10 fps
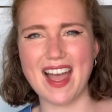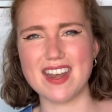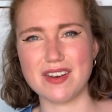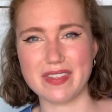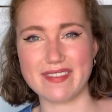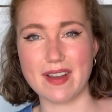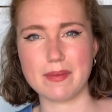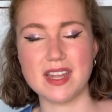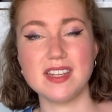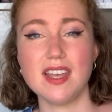don't know the right
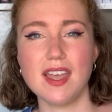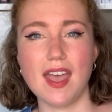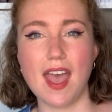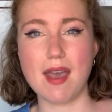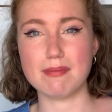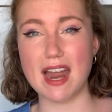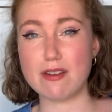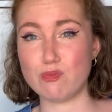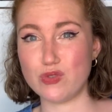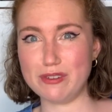word, kind
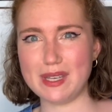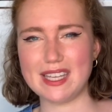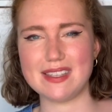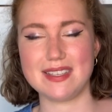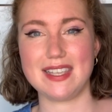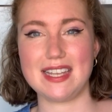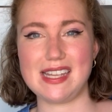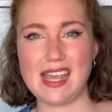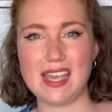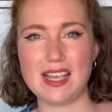of brewing in the
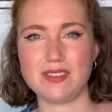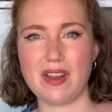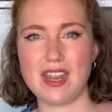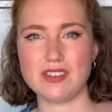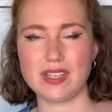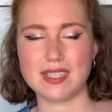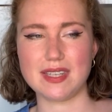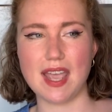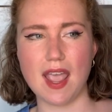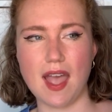city is very
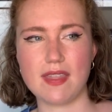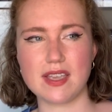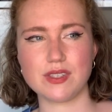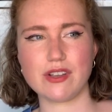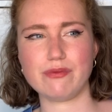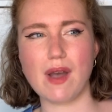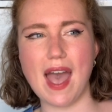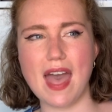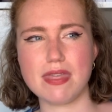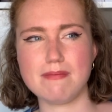interesting. And that's sort of
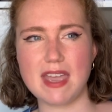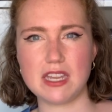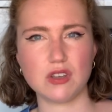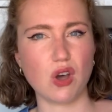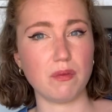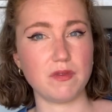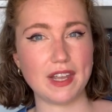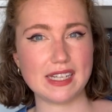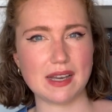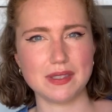where the main
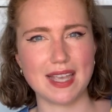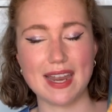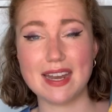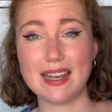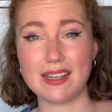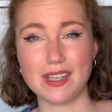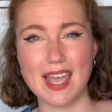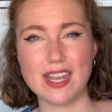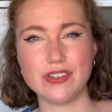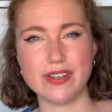conflict, I would say, in A Little
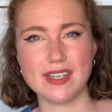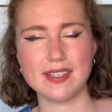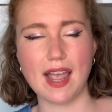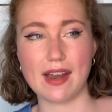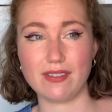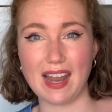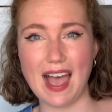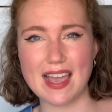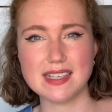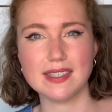Hatred kind of
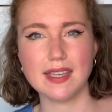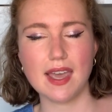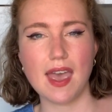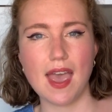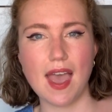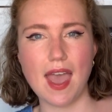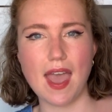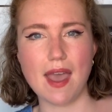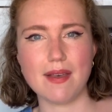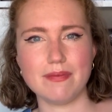lies.
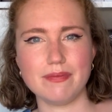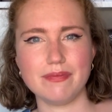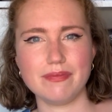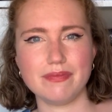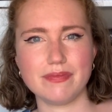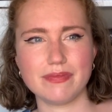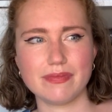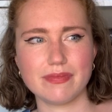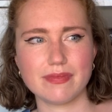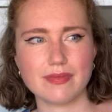
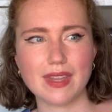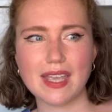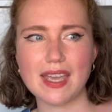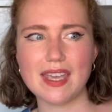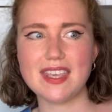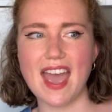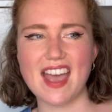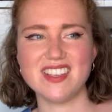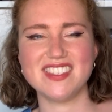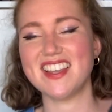
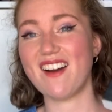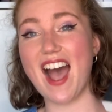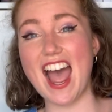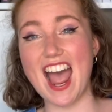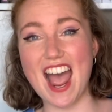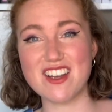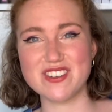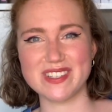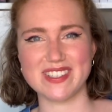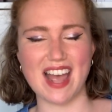So I
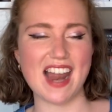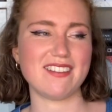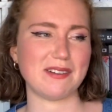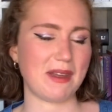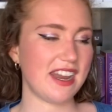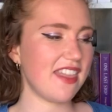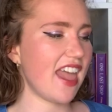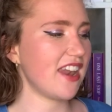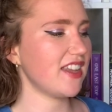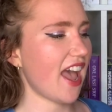would just highly recommend. And
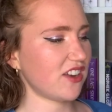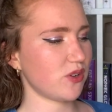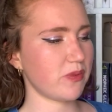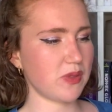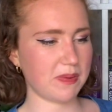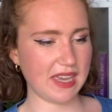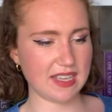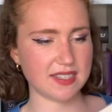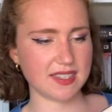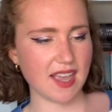then yeah, Trouble with
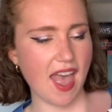Peace,